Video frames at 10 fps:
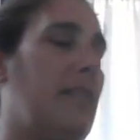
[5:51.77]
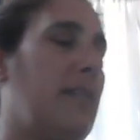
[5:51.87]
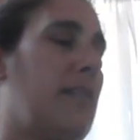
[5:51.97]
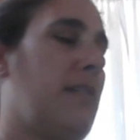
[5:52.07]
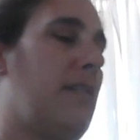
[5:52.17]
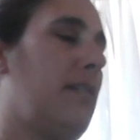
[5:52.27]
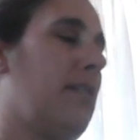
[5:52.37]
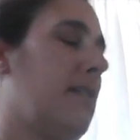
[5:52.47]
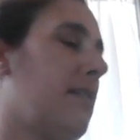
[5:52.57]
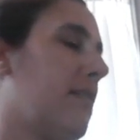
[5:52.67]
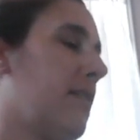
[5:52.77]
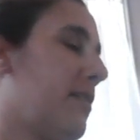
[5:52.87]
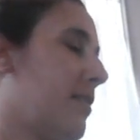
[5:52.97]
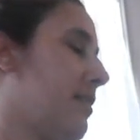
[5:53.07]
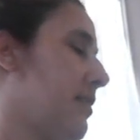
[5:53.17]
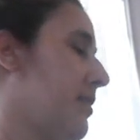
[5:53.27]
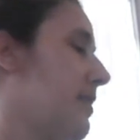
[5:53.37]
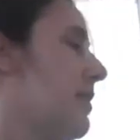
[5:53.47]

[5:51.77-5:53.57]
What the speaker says: Nothing is said.